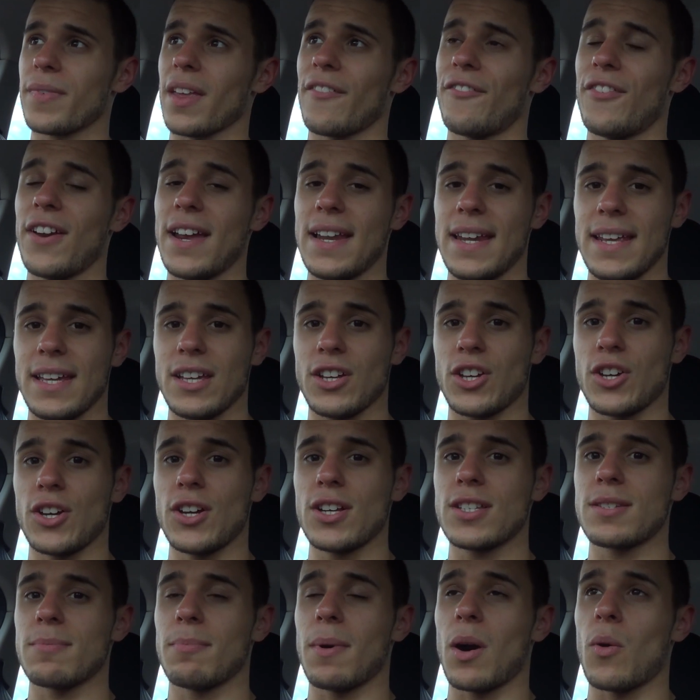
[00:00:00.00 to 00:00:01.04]
Feeling
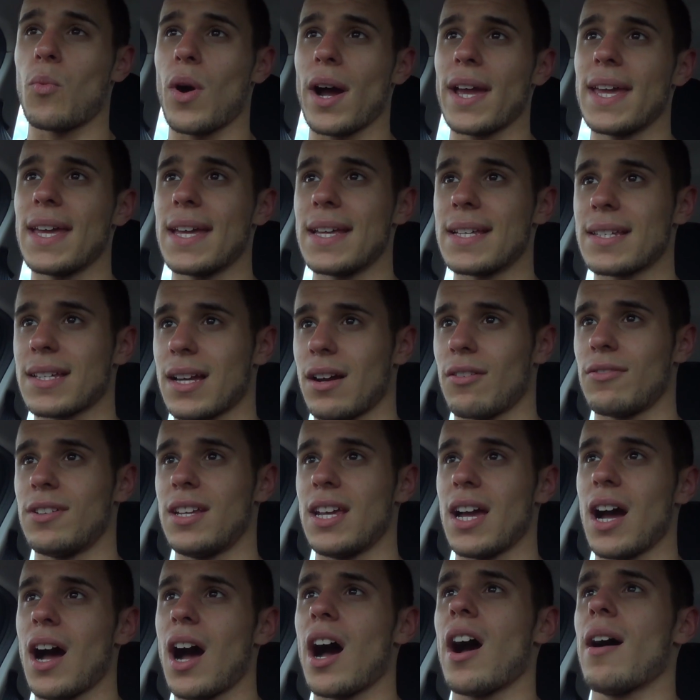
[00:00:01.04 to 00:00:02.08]
good. My weight is
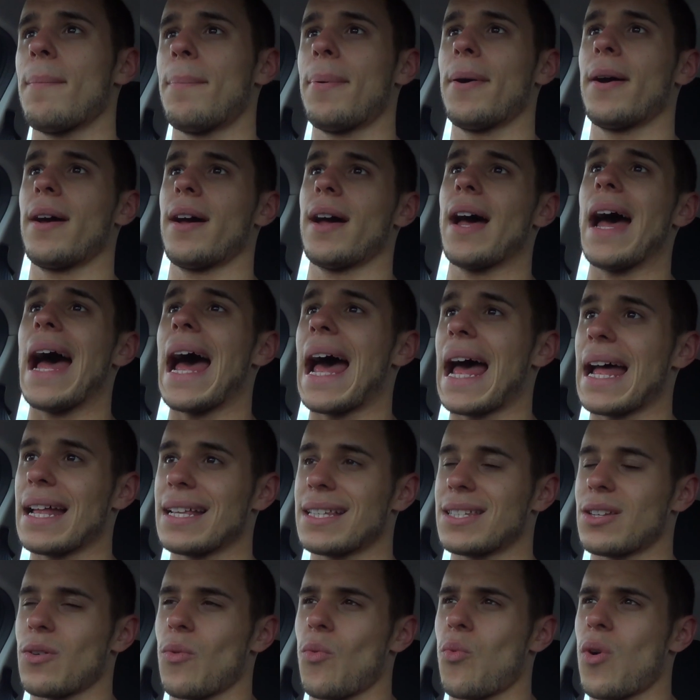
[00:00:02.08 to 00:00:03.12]
currently up
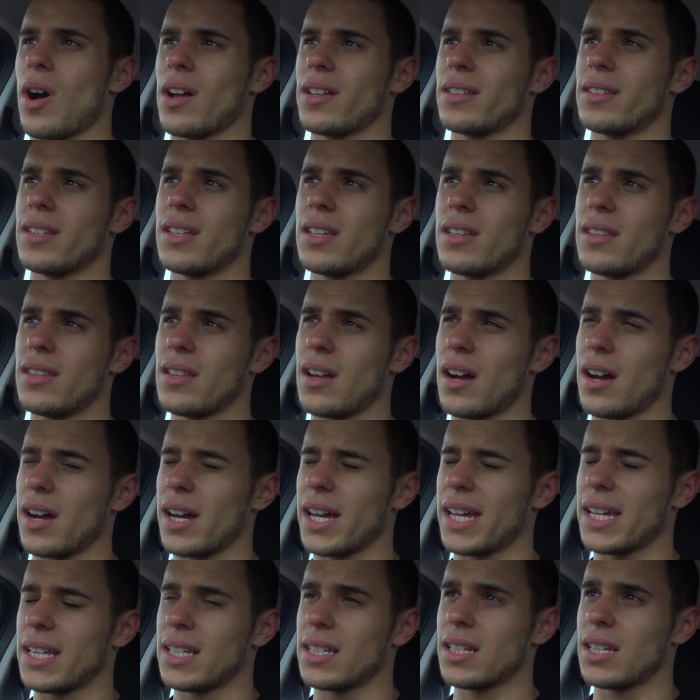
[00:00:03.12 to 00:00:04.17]
at
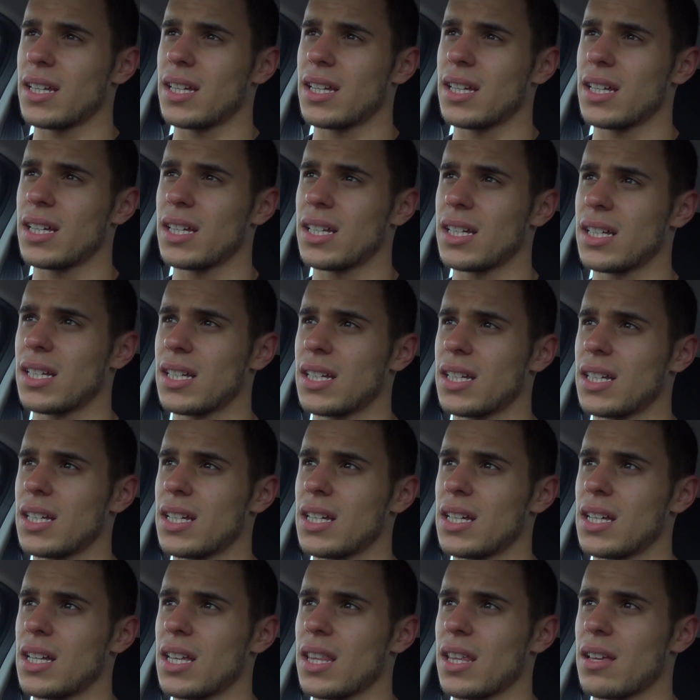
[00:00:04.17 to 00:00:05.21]

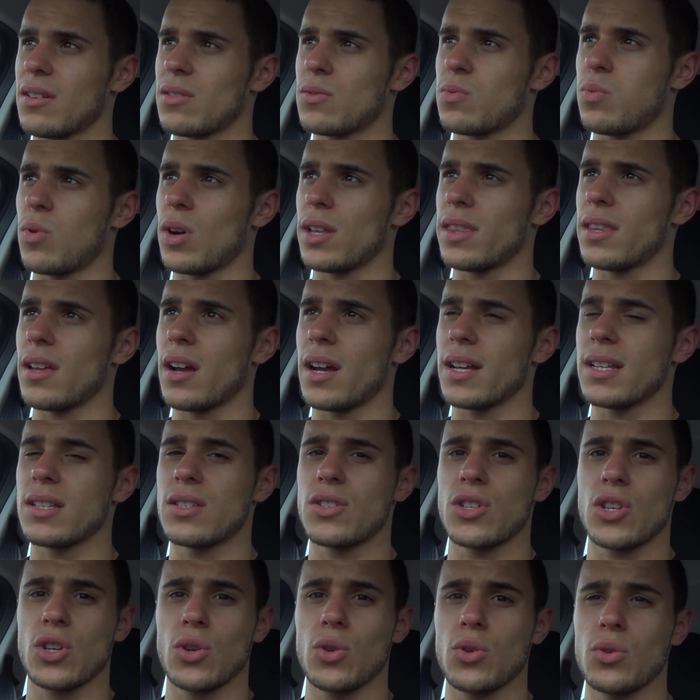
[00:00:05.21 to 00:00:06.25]

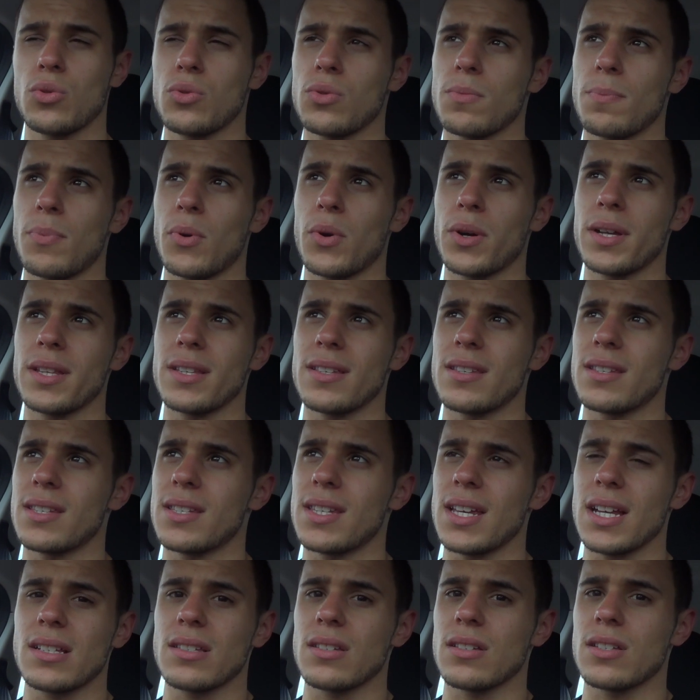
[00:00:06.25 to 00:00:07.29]

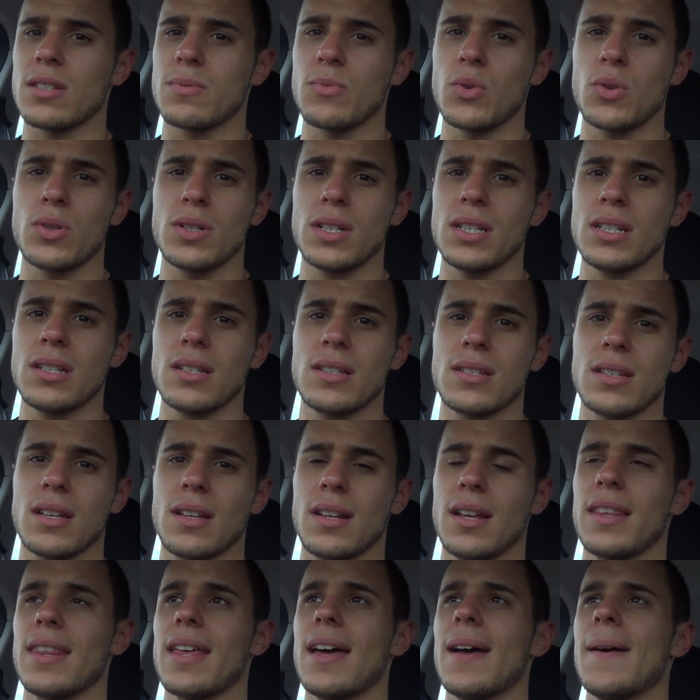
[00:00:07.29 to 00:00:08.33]
192.6 this morning,
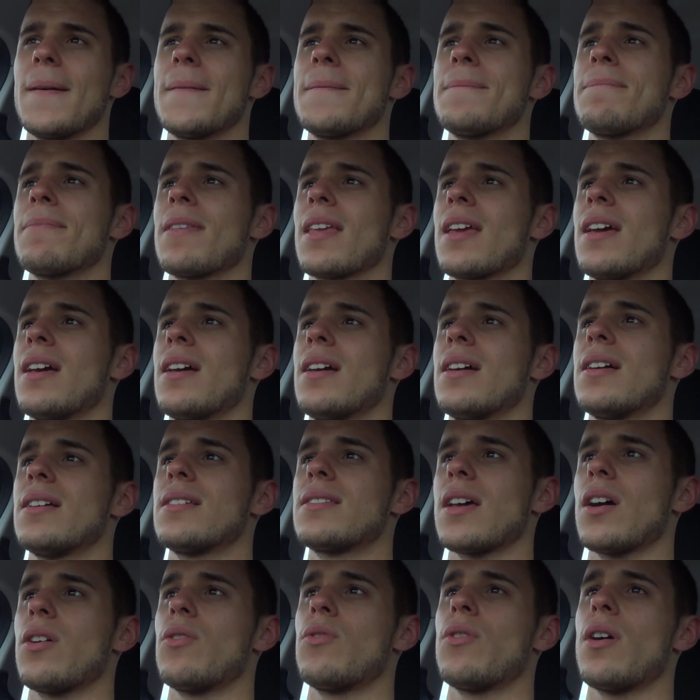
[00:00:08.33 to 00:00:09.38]
something like that.
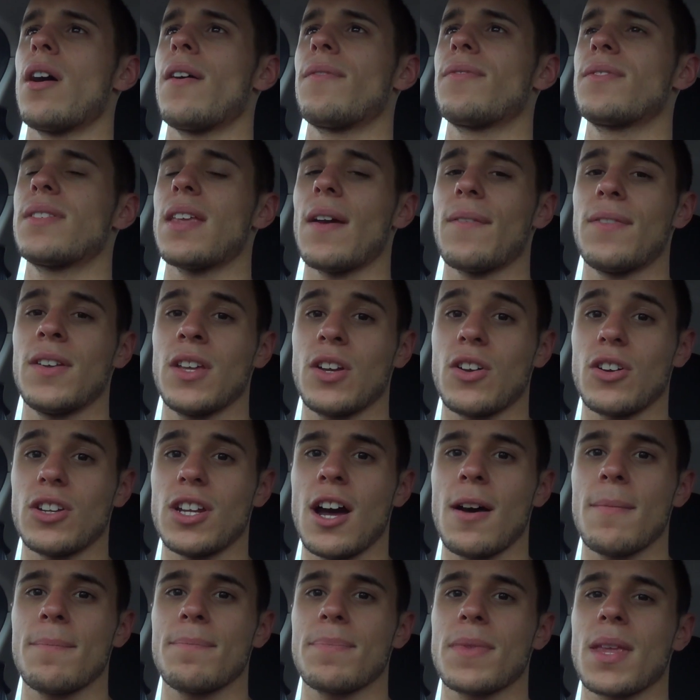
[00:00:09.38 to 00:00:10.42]
So I've definitely gone
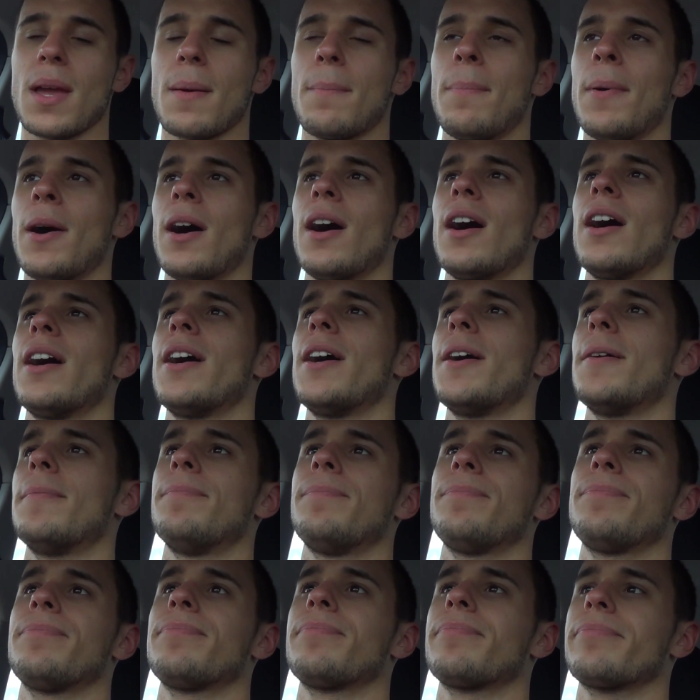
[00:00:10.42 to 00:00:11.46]
up, but
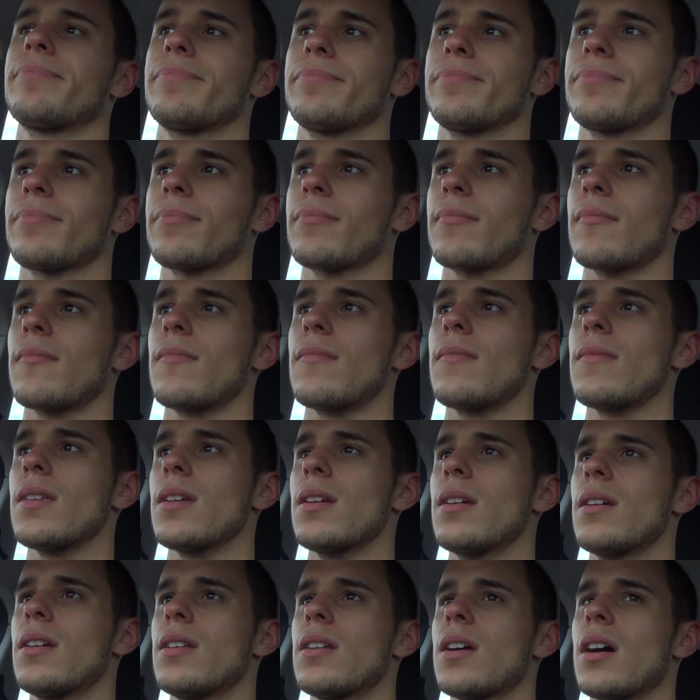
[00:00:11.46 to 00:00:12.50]

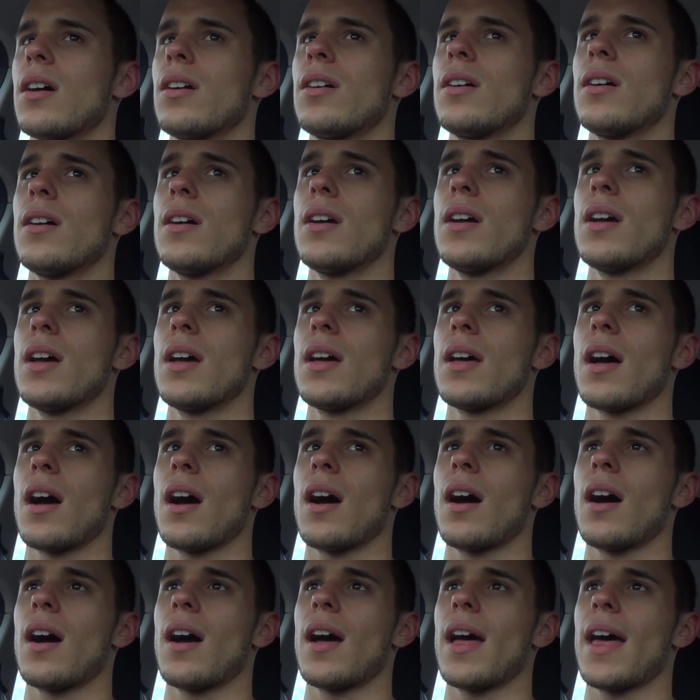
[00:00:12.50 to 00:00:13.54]
you know,
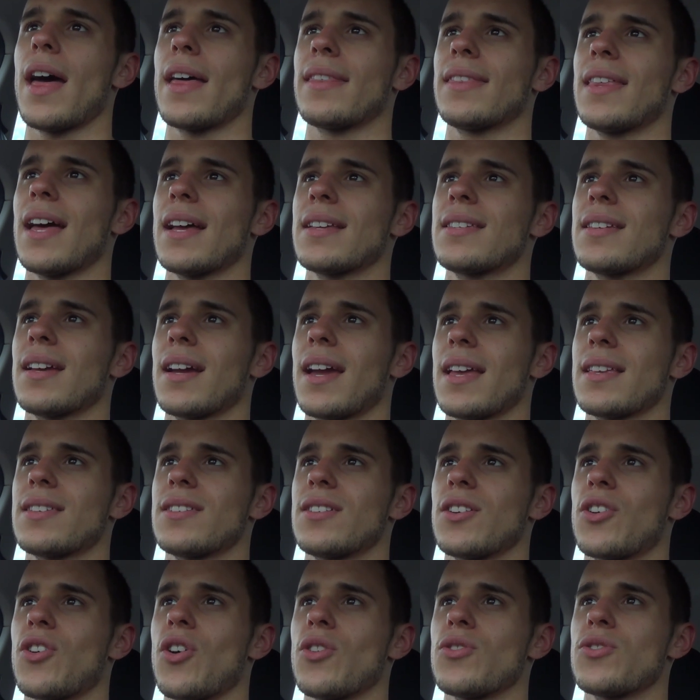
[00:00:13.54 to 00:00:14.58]
that's I
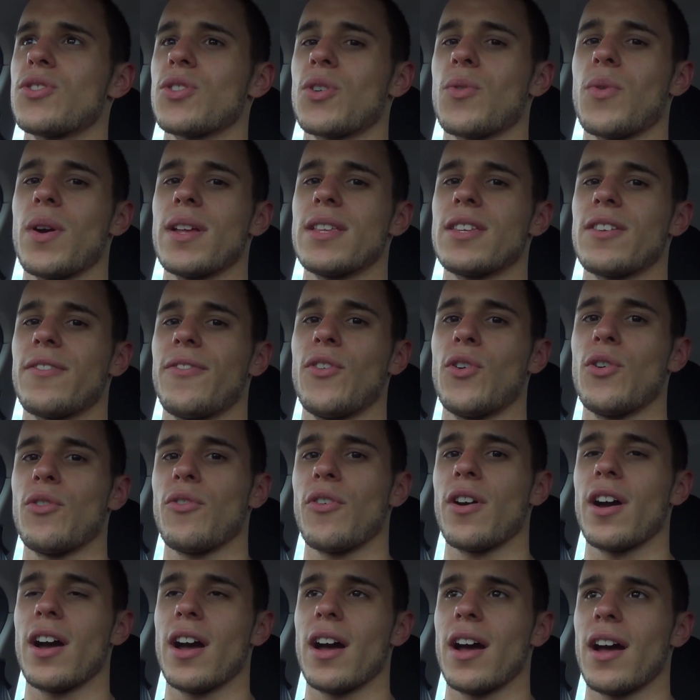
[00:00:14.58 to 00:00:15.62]
guess the consequence
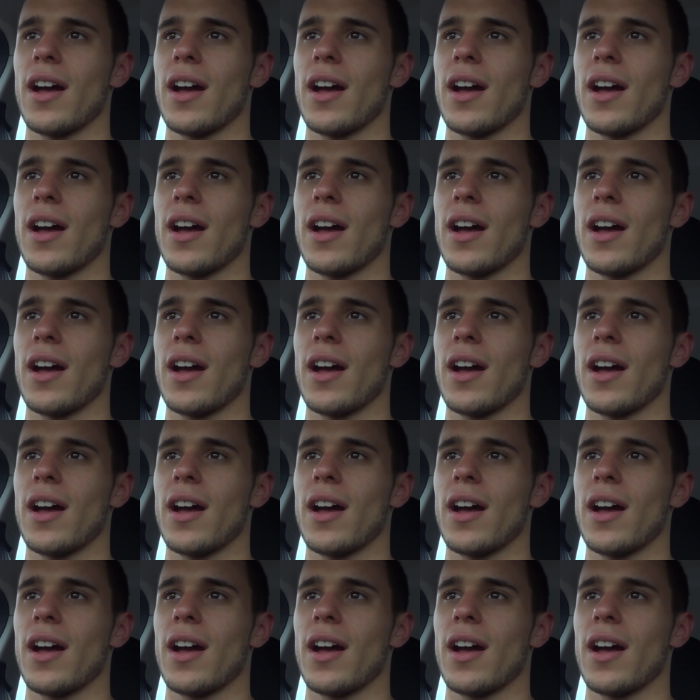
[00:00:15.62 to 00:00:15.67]
for